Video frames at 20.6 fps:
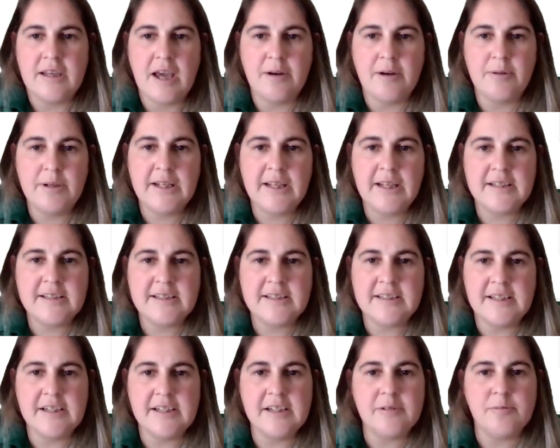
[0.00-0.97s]
Here we can
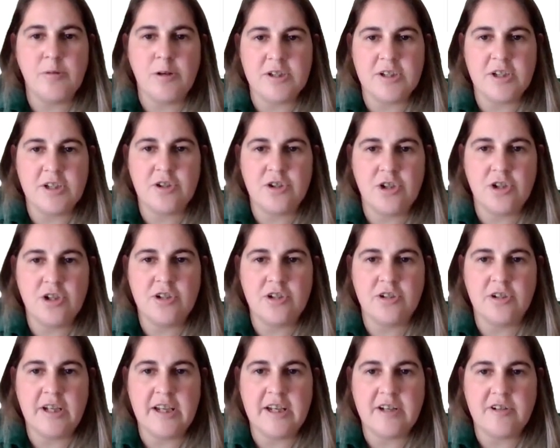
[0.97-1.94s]
see it was a
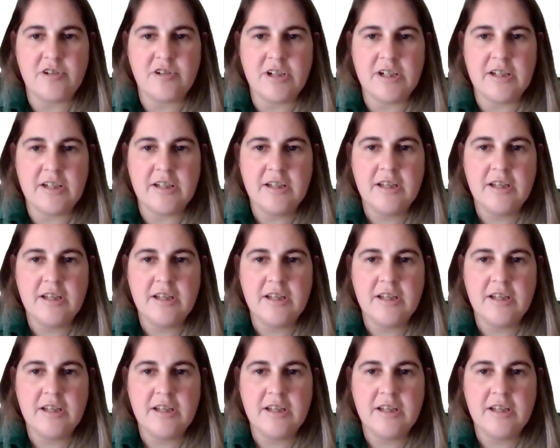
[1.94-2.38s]
journal entry.